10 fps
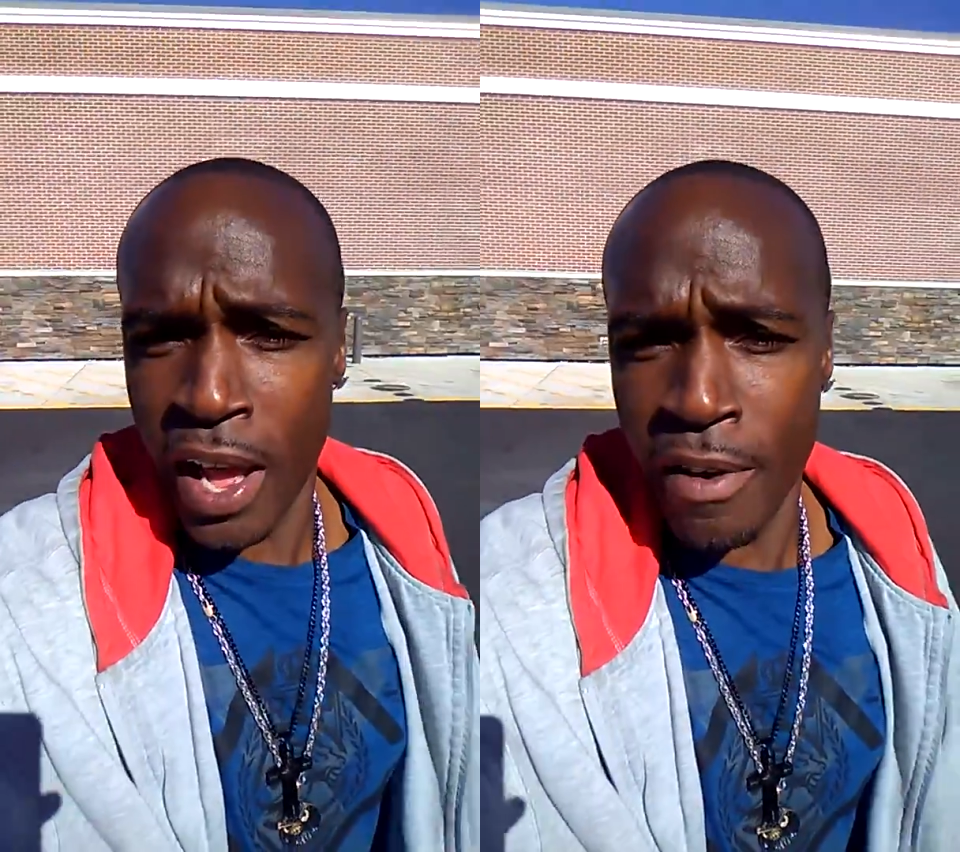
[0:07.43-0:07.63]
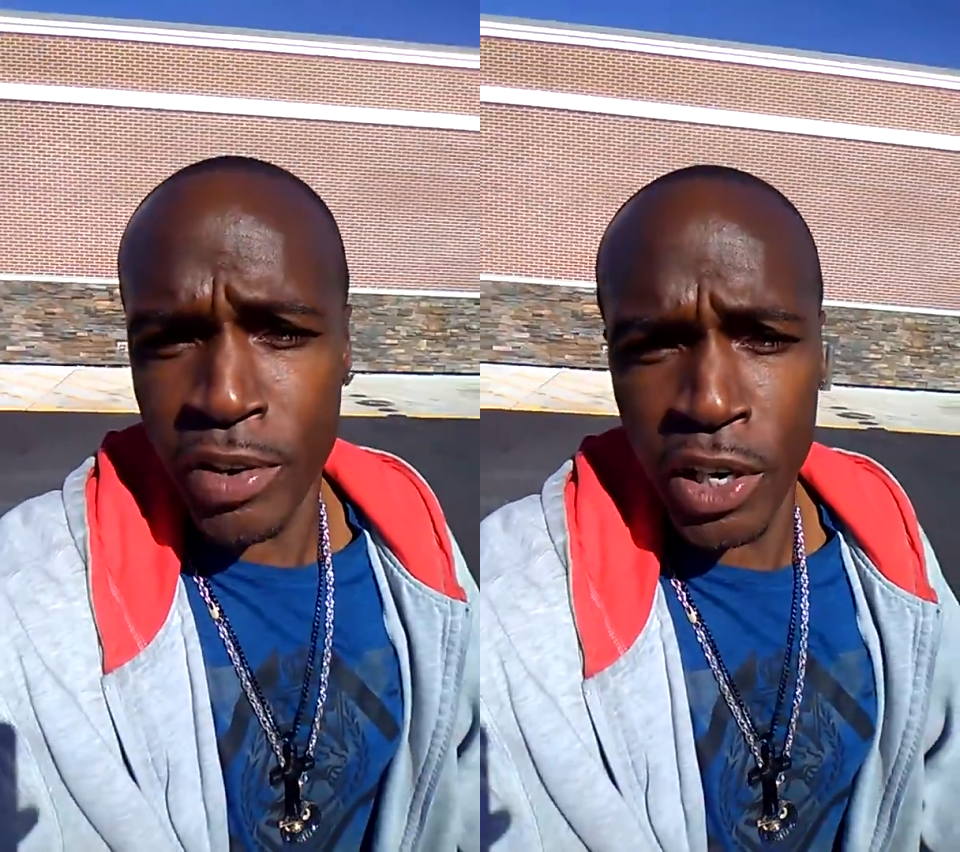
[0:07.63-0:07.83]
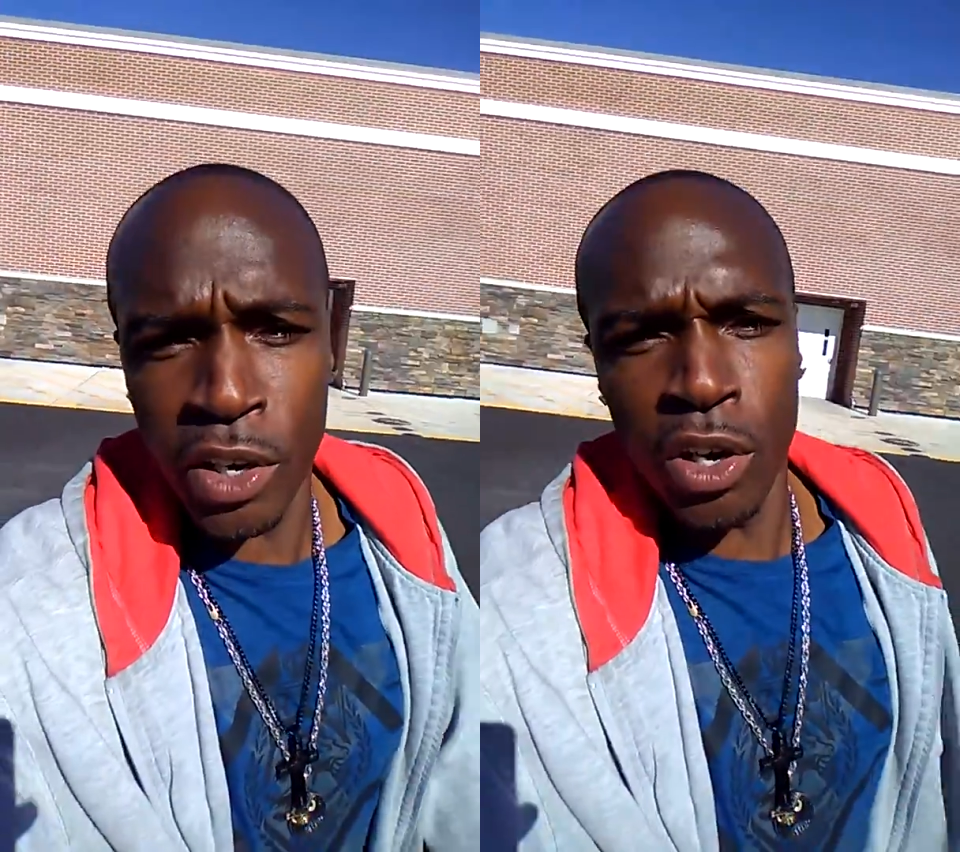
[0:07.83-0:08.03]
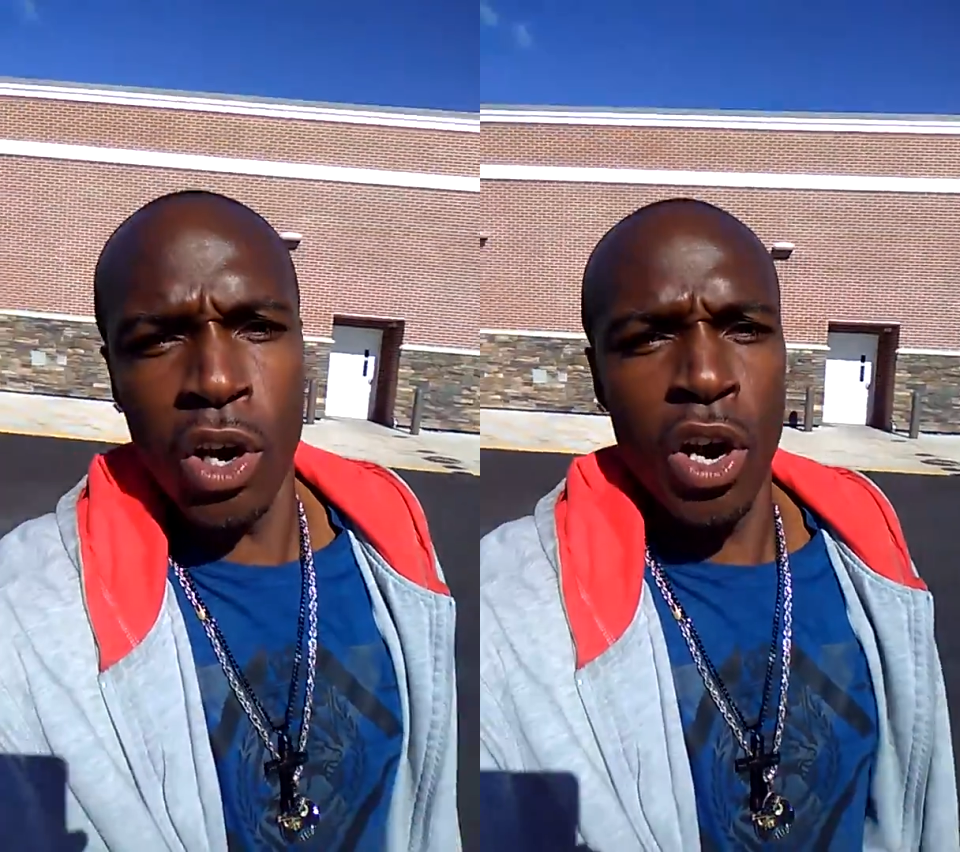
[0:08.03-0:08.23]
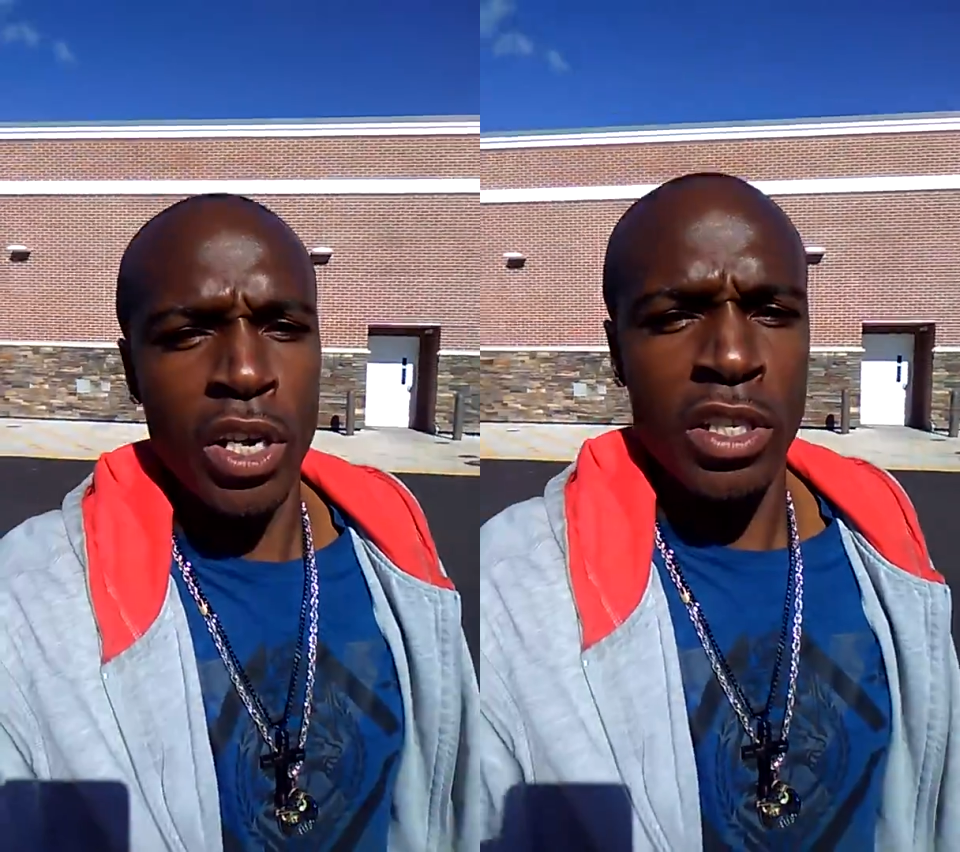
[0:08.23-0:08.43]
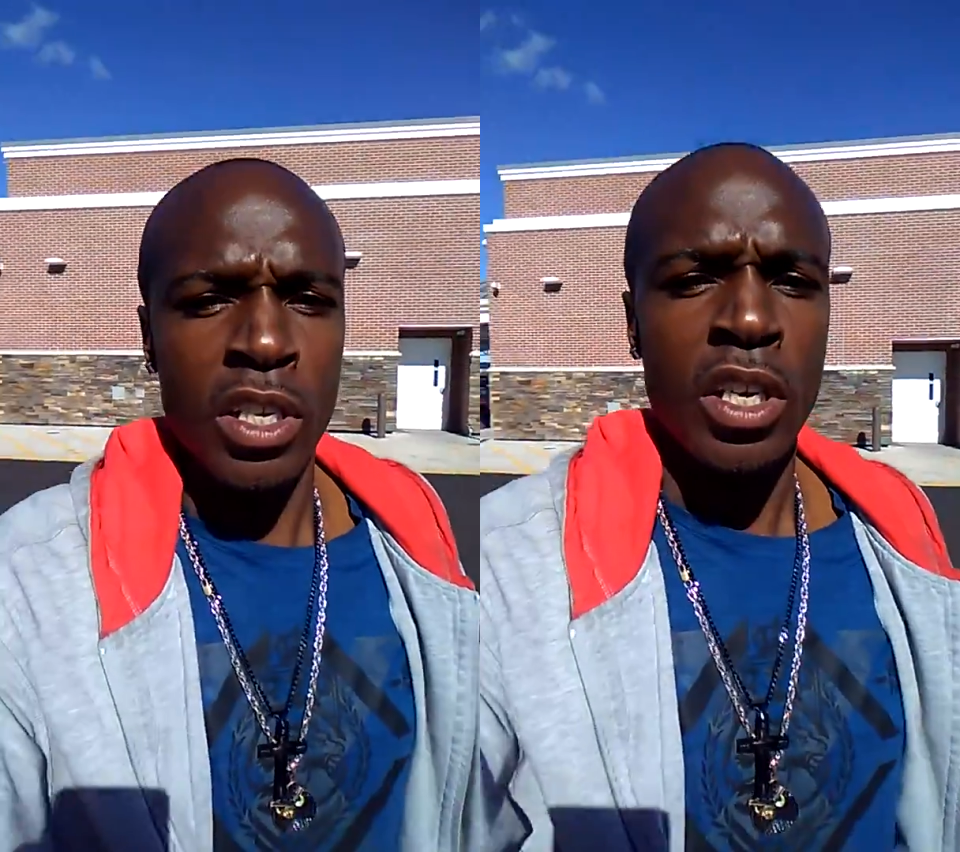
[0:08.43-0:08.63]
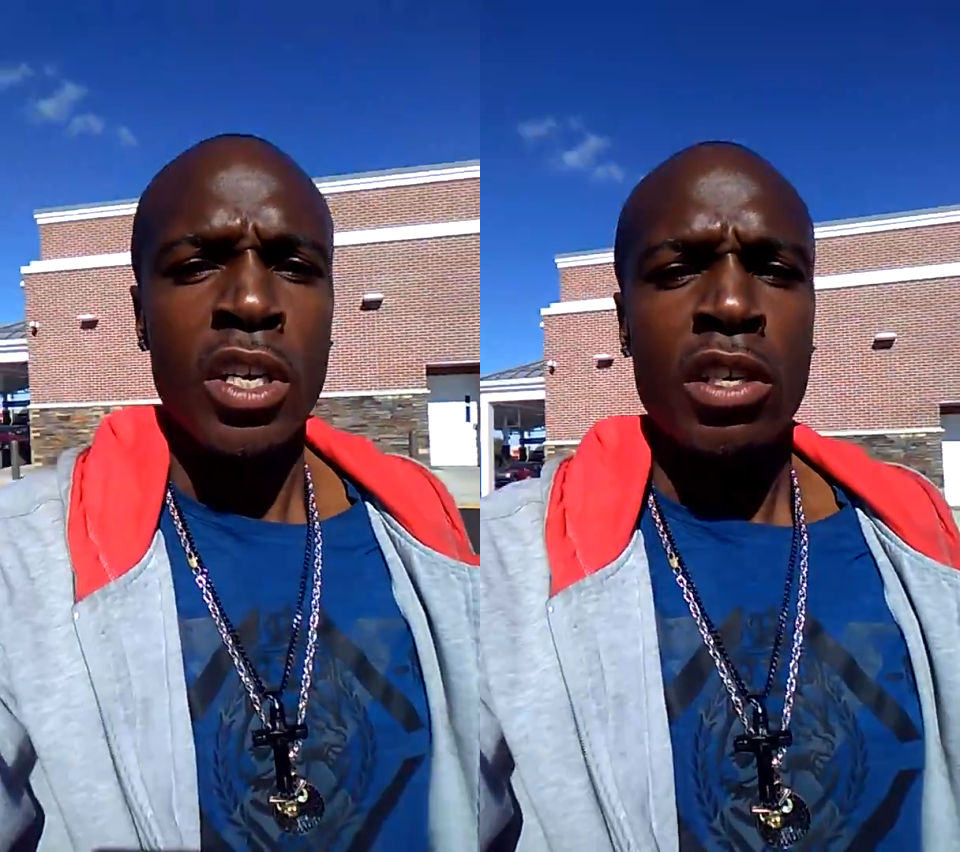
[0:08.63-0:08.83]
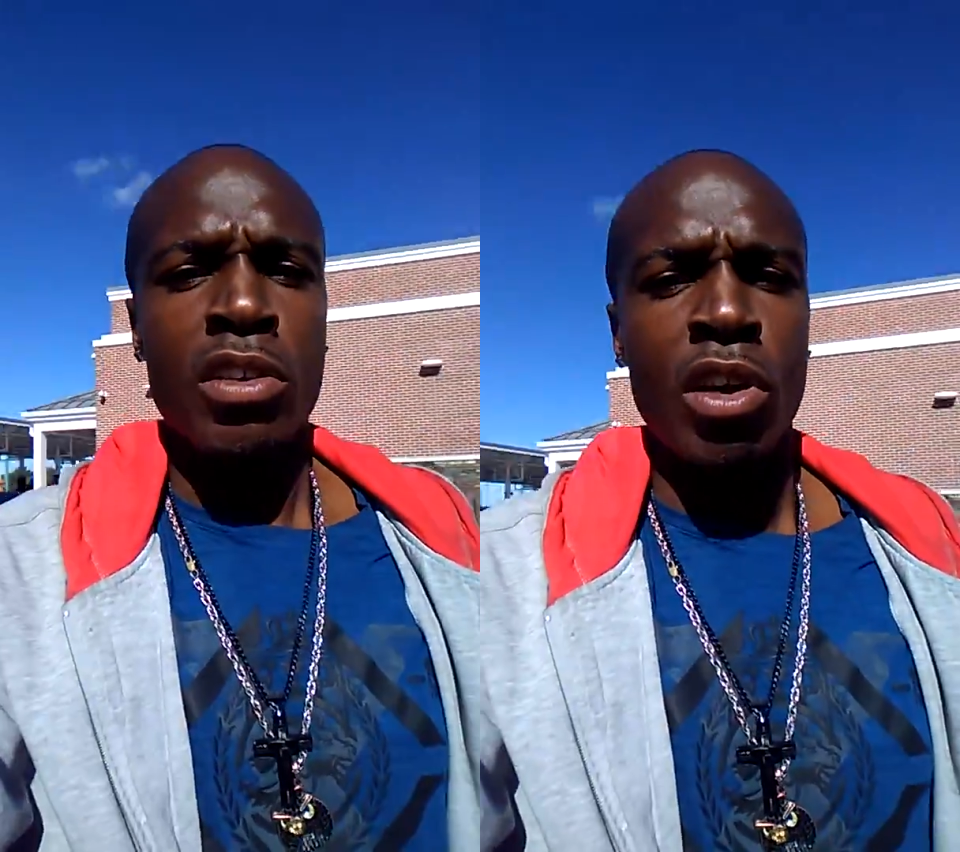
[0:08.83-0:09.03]
Heaven in the hoods,
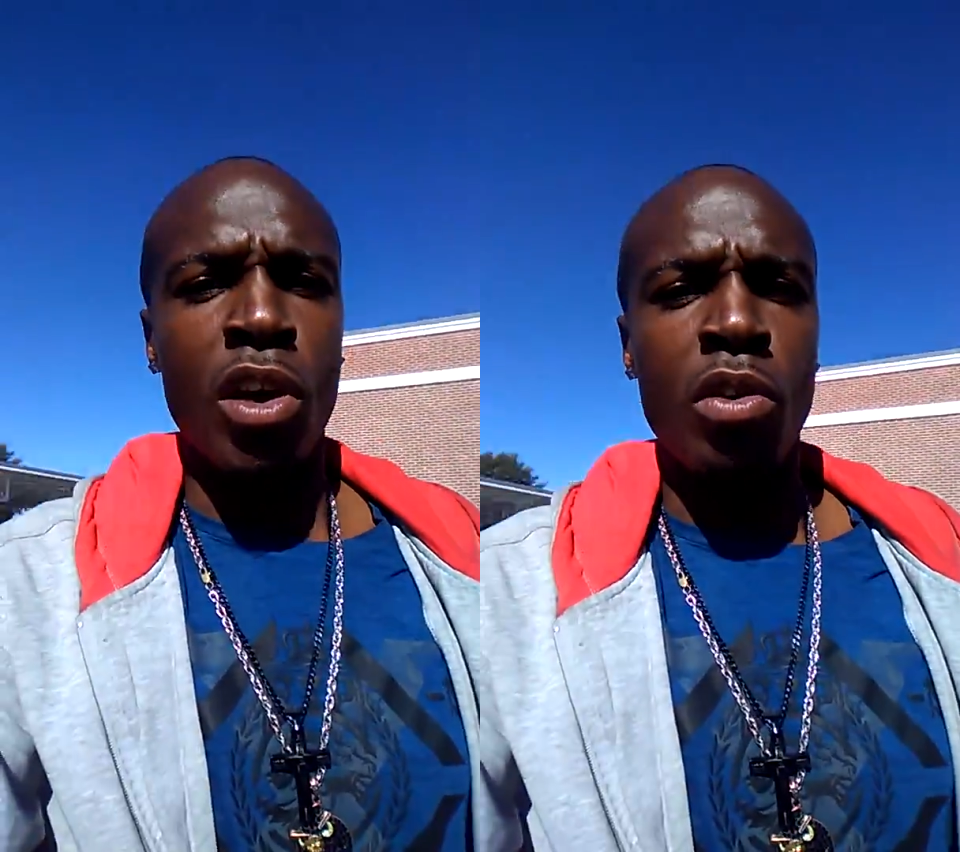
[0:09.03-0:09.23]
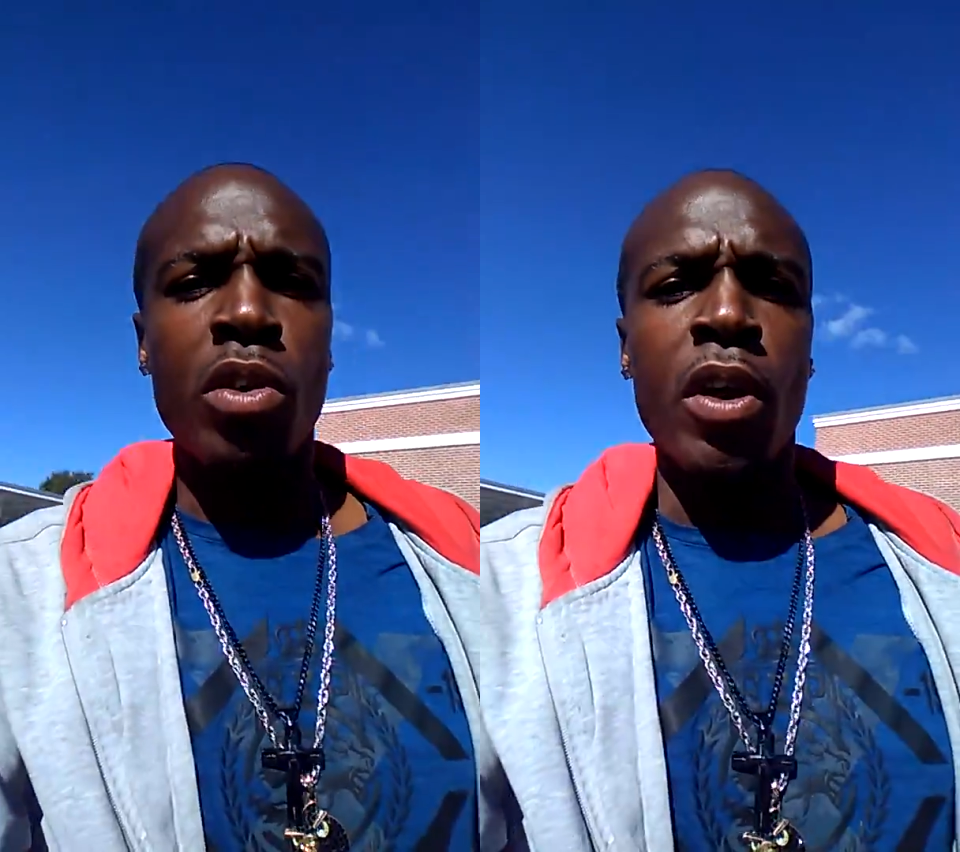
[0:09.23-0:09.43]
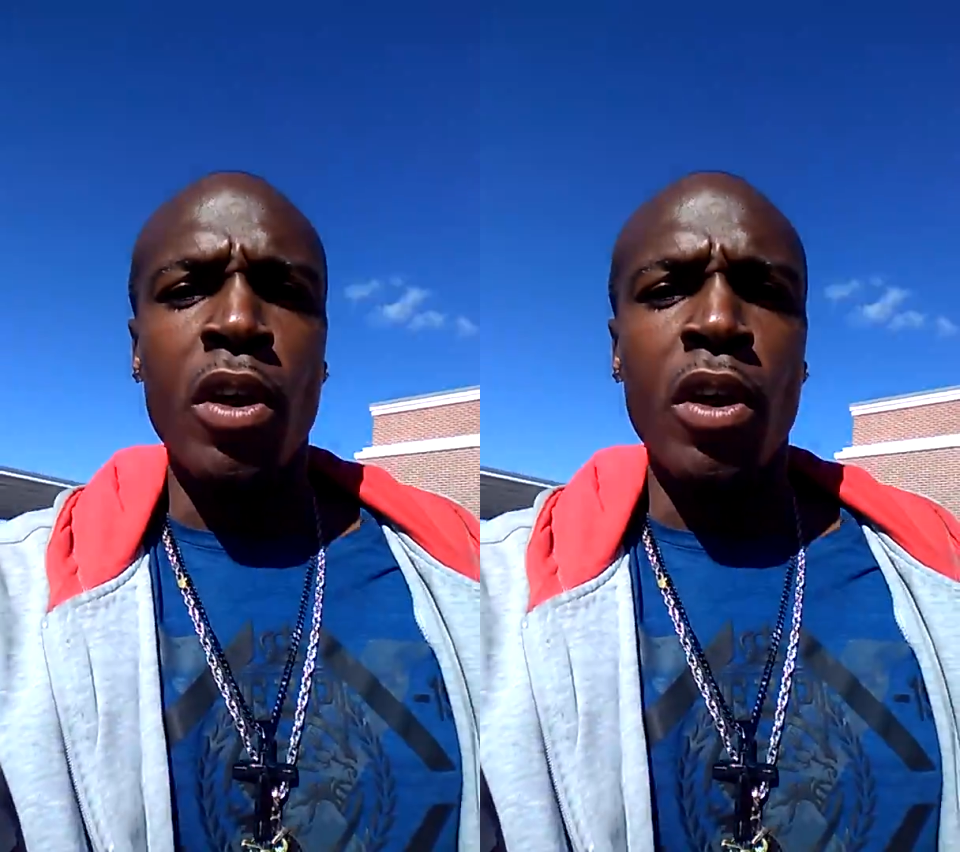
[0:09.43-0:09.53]
you know?